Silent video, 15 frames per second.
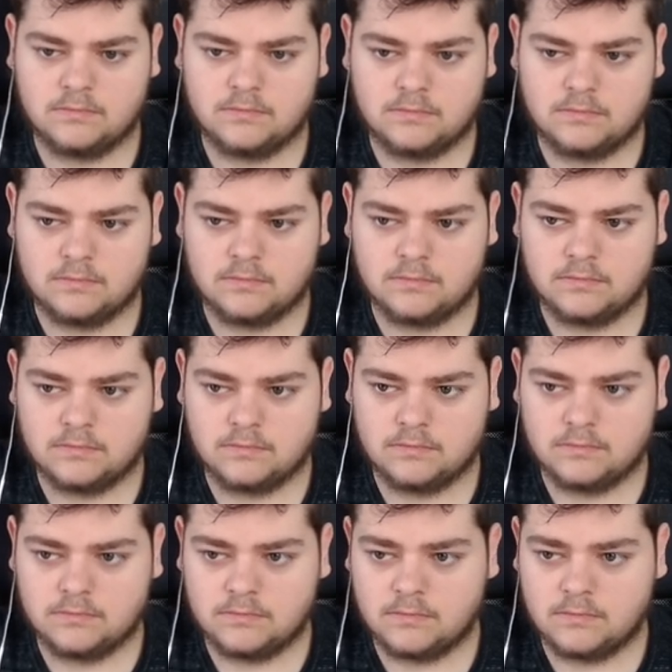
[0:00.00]

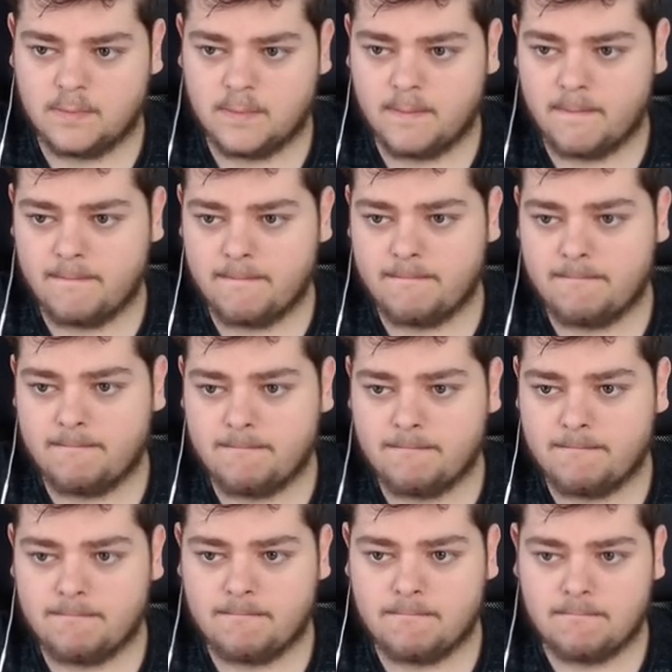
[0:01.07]

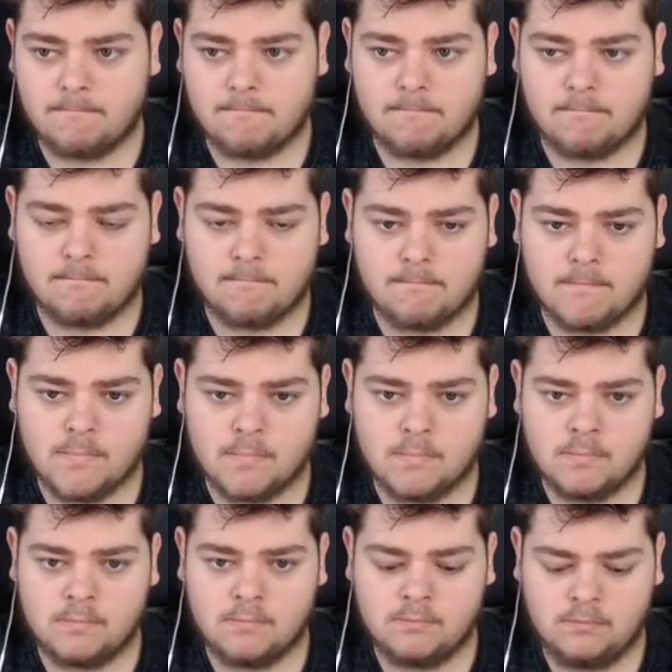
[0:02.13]

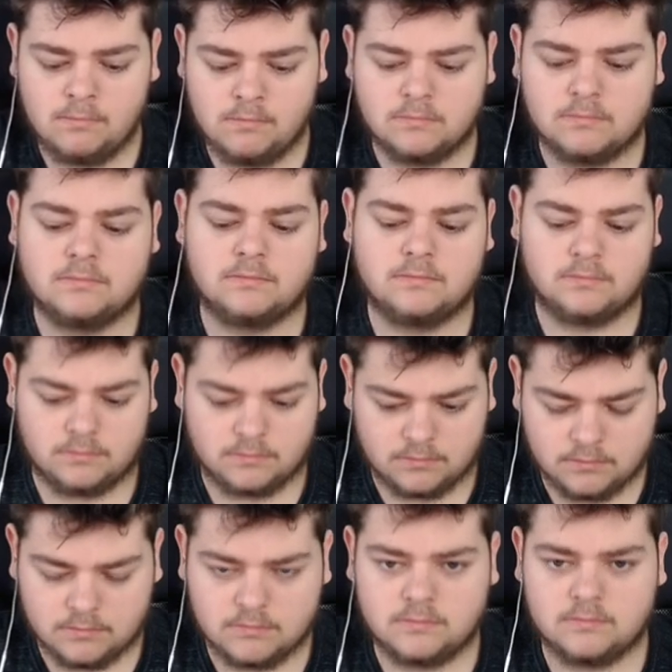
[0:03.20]

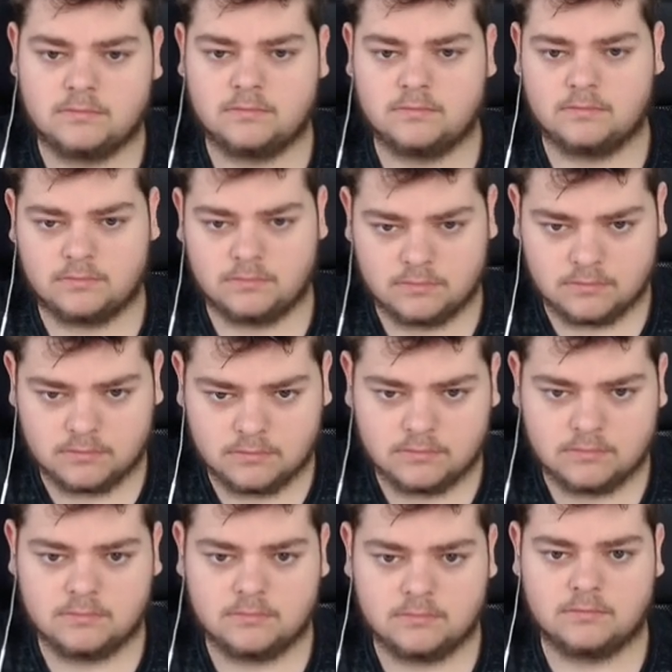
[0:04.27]

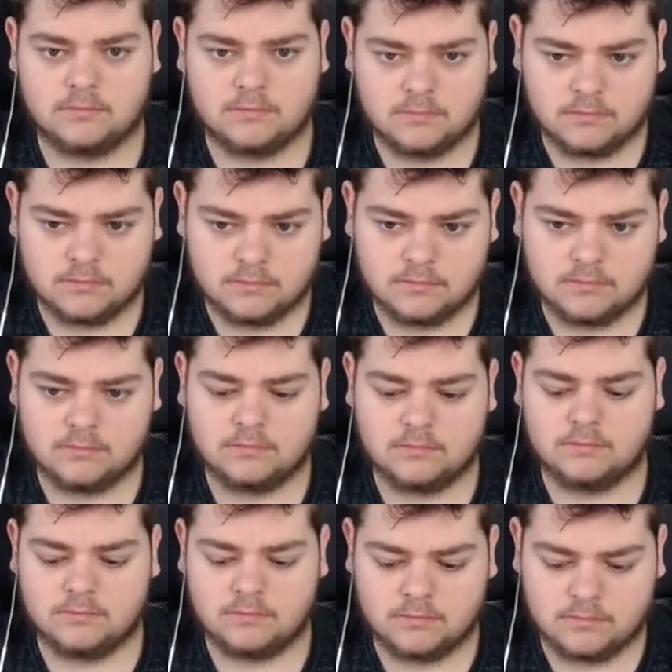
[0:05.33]

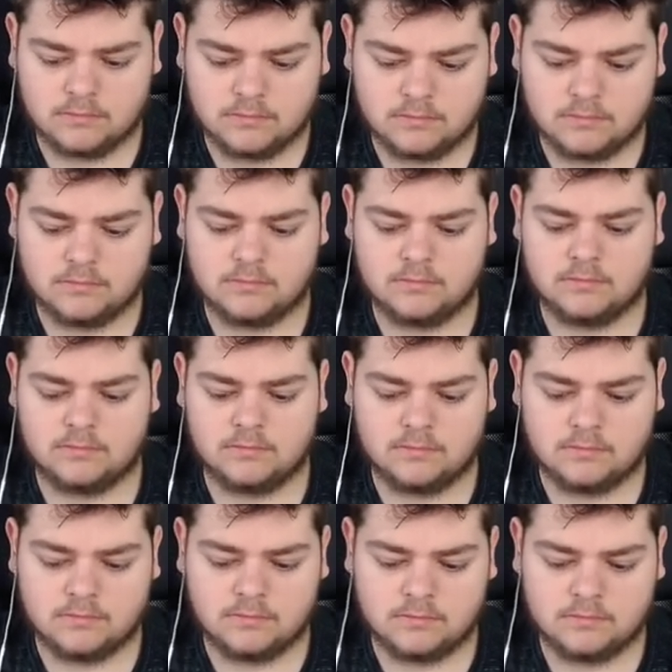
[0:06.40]

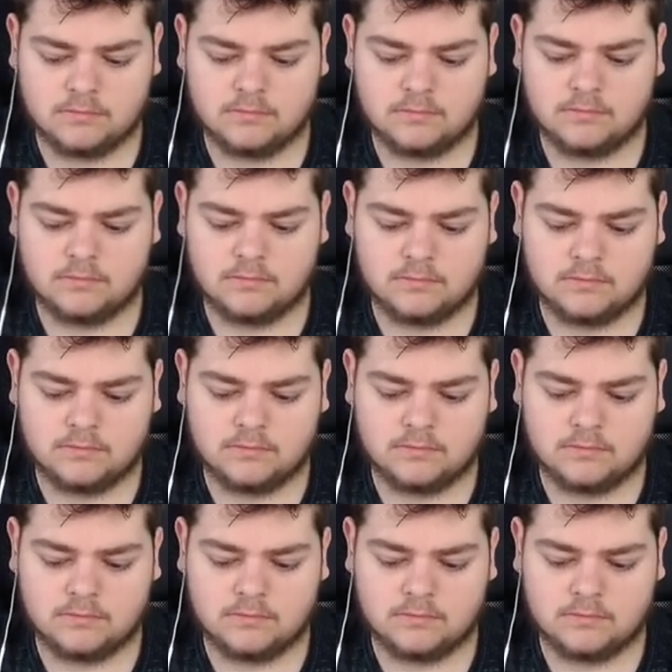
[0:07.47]
No words are spoken by the person on screen.